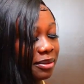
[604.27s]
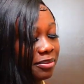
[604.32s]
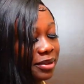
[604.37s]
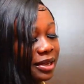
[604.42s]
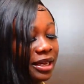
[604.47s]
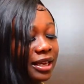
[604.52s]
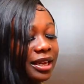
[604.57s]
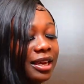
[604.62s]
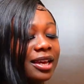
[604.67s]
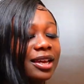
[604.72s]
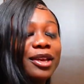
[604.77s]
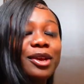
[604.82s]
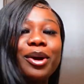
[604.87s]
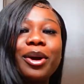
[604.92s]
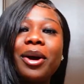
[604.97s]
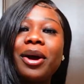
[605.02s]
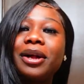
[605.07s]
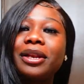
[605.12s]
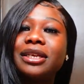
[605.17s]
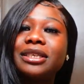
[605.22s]
But yeah,
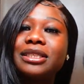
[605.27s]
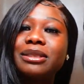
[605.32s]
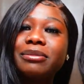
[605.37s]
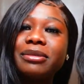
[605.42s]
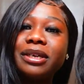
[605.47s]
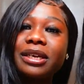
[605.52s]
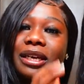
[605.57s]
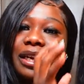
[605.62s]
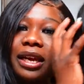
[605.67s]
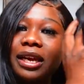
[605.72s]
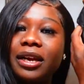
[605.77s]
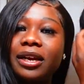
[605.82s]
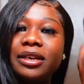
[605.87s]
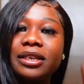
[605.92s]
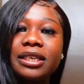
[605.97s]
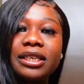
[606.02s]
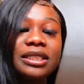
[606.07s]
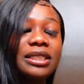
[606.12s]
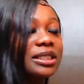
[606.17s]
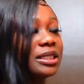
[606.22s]
y'all, there's some good hair.
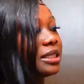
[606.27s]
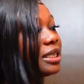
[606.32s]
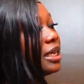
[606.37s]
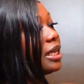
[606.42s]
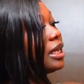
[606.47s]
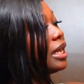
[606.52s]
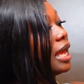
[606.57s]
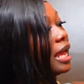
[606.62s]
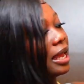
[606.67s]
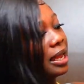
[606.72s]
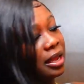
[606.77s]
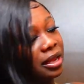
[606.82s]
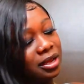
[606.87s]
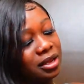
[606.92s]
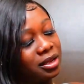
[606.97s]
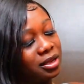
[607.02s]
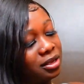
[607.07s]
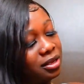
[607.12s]
This is it, like,